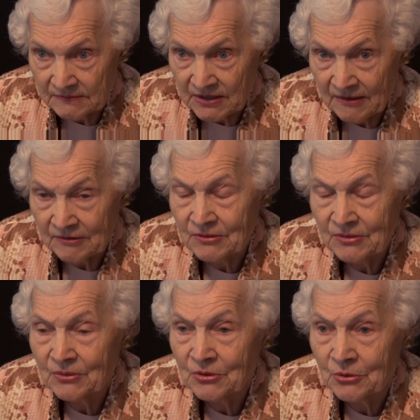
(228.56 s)
down
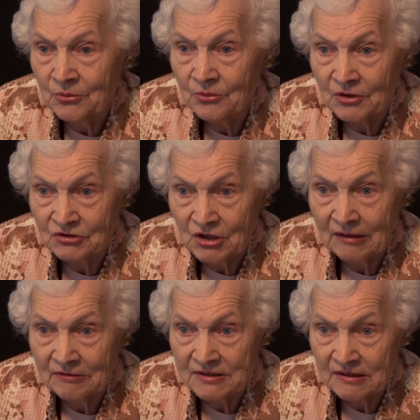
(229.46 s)
to the
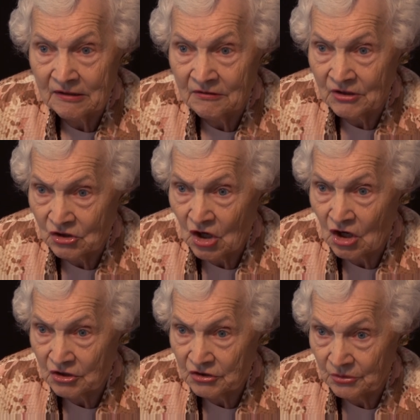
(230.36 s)
Child Center and
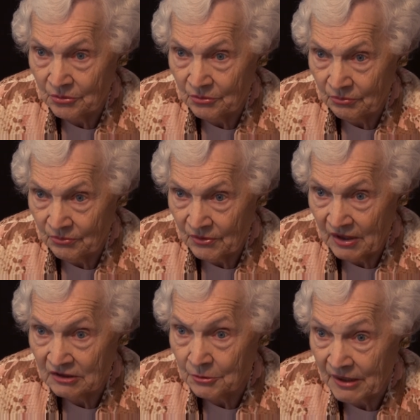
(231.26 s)
talked to
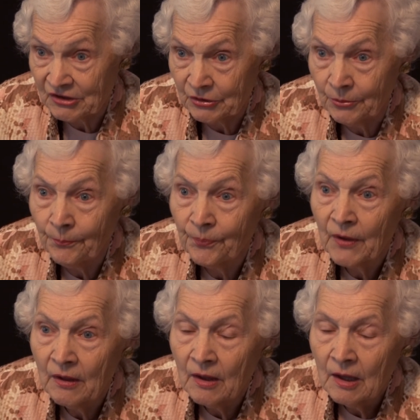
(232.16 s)
the director.
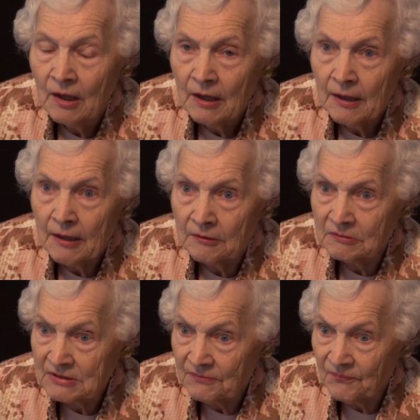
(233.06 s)
It
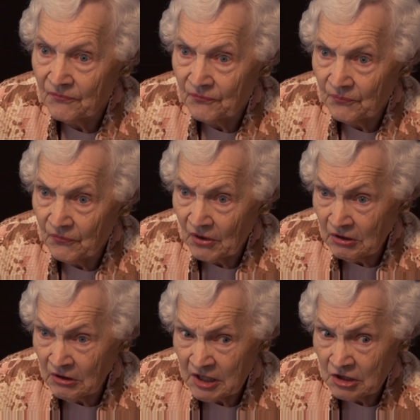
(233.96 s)
was a
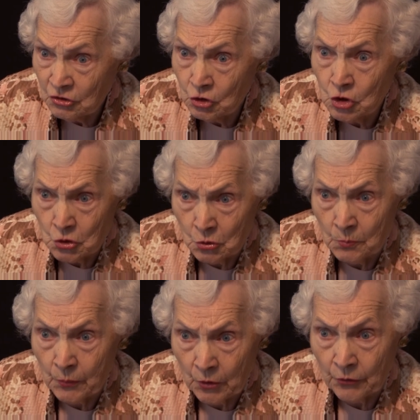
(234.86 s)
very new
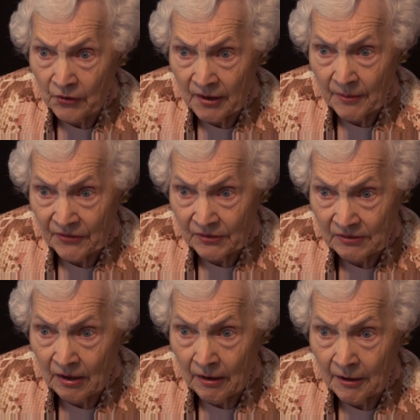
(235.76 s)
program at the
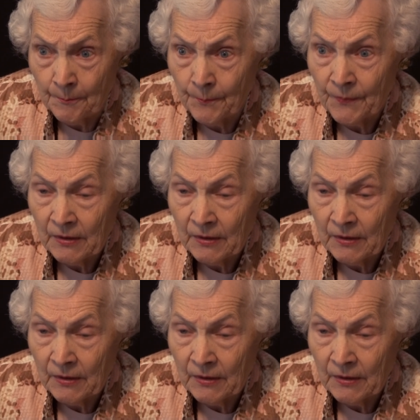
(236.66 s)
time,